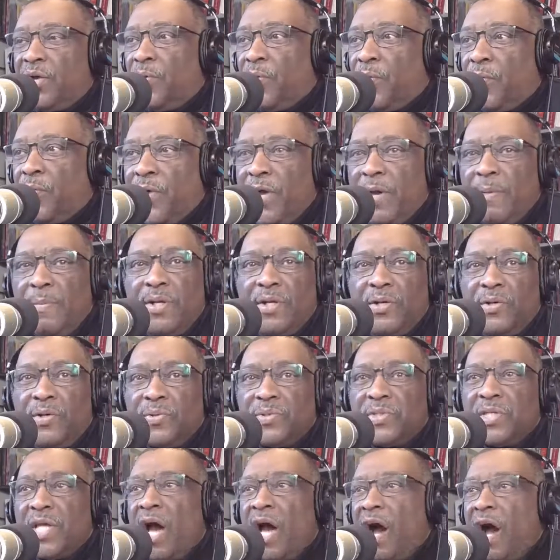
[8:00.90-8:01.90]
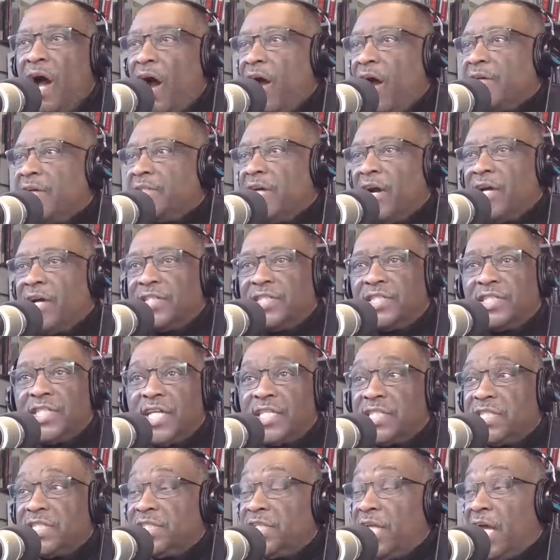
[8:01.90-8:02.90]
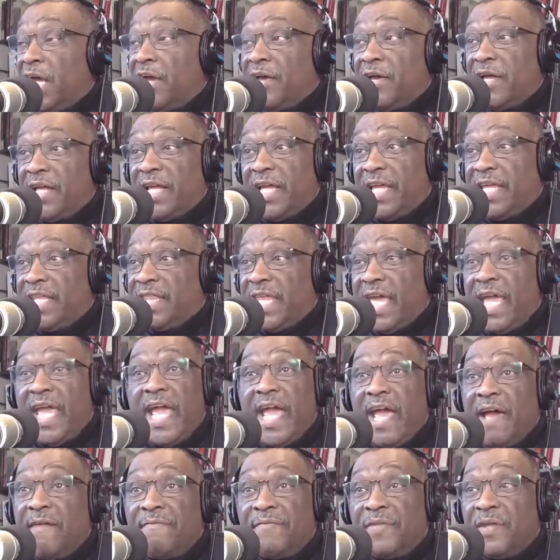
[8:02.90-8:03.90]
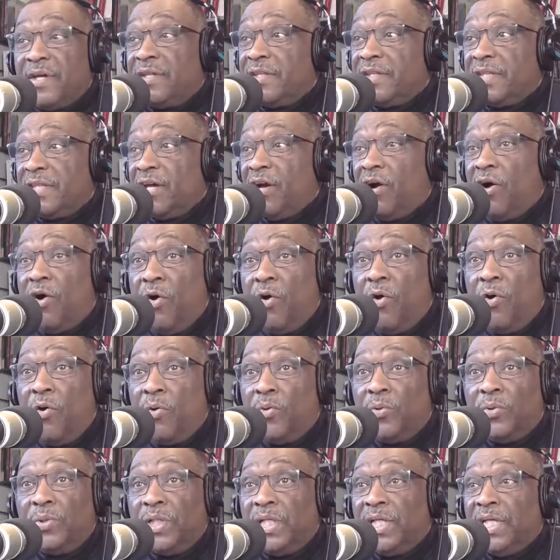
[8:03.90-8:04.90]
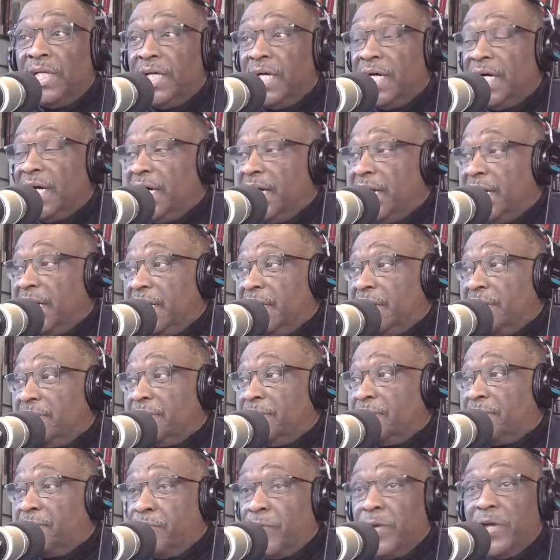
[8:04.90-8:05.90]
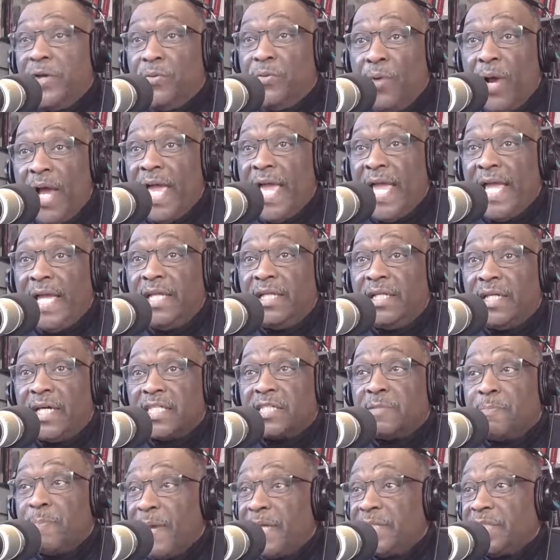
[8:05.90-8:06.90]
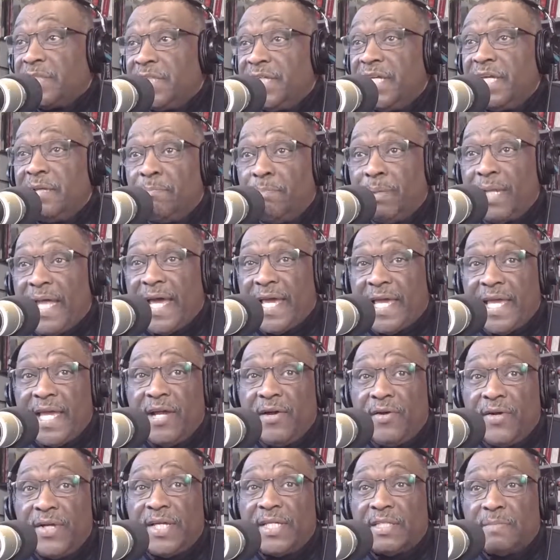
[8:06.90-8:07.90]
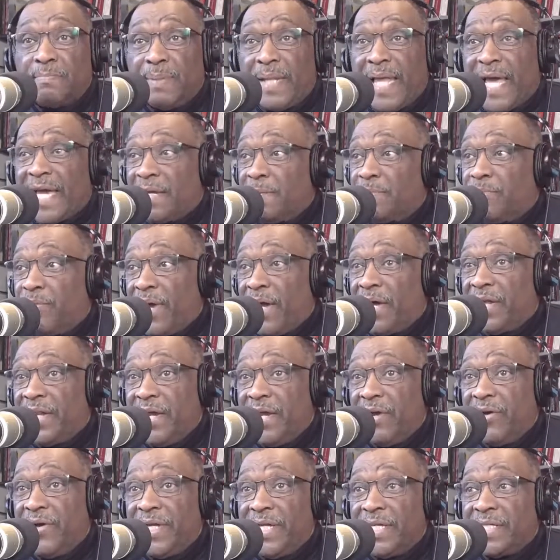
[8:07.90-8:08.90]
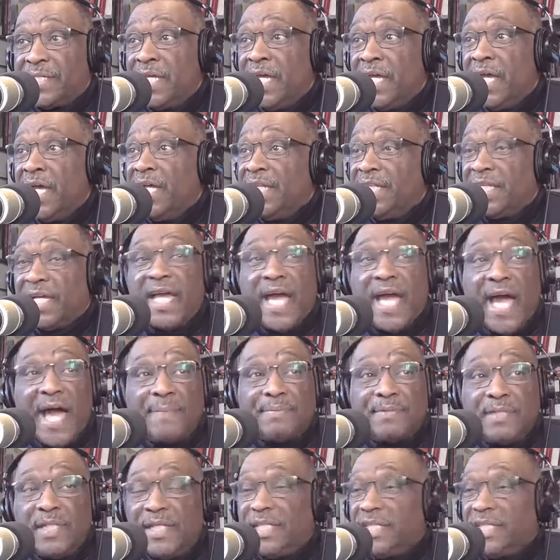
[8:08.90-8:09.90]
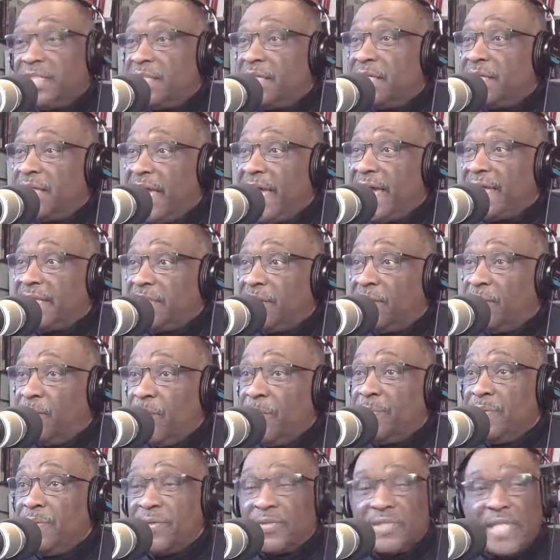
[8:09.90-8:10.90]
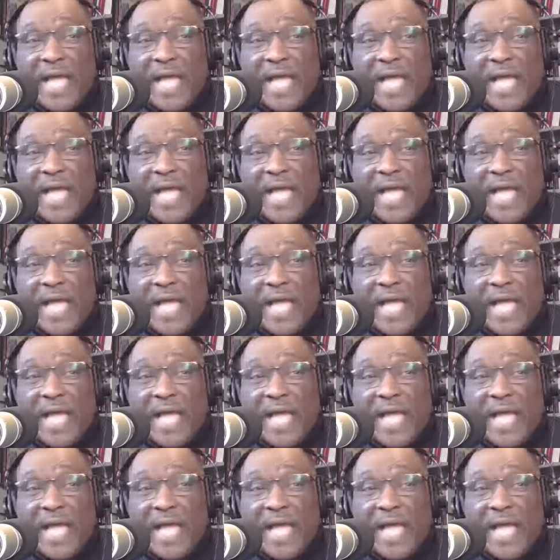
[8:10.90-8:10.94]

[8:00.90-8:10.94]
Criminals are just, they have the whole free reign, especially in black areas, black and brown areas. The cops look at the criminals.